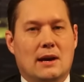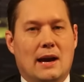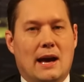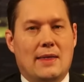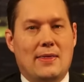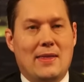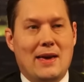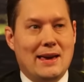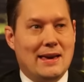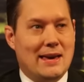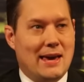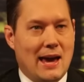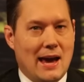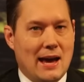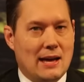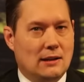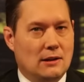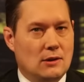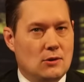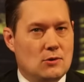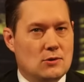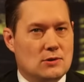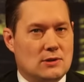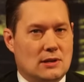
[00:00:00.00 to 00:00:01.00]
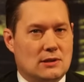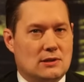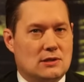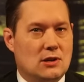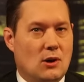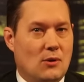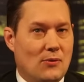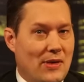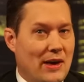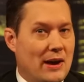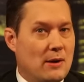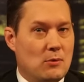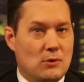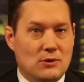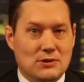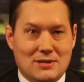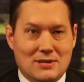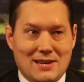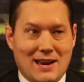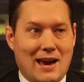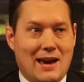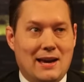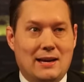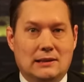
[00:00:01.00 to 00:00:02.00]
And they can't lose it. So they will
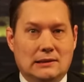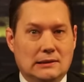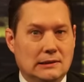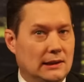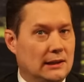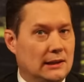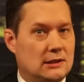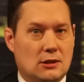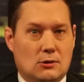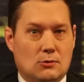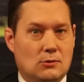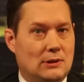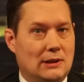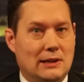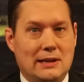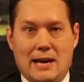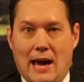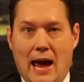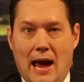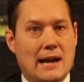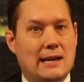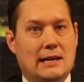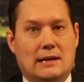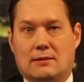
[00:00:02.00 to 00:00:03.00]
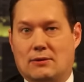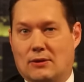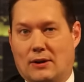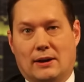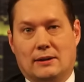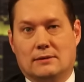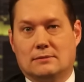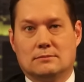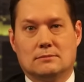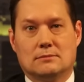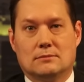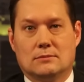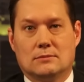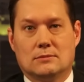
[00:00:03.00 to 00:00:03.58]
say literally anything